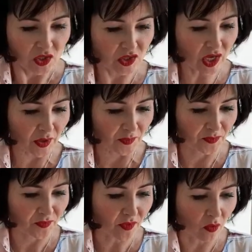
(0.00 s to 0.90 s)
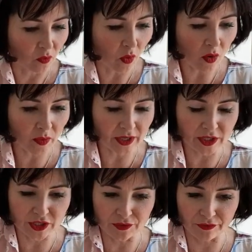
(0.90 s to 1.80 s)
So what we're going
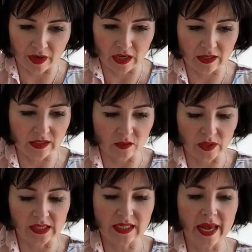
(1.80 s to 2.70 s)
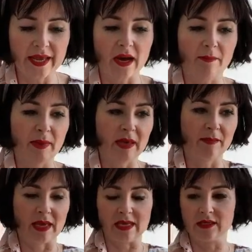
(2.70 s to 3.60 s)
to do first is we're going to take our big
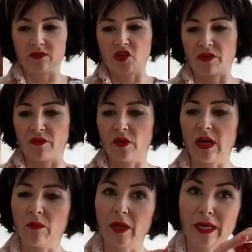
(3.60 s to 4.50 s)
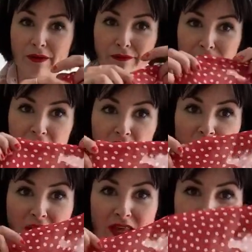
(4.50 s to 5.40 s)
piece of chiffon and we're going to finish
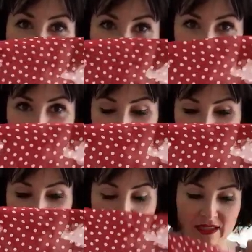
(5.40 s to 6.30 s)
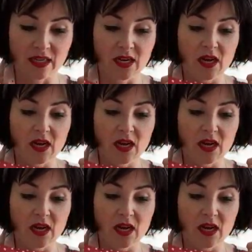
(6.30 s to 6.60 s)
the edges of that.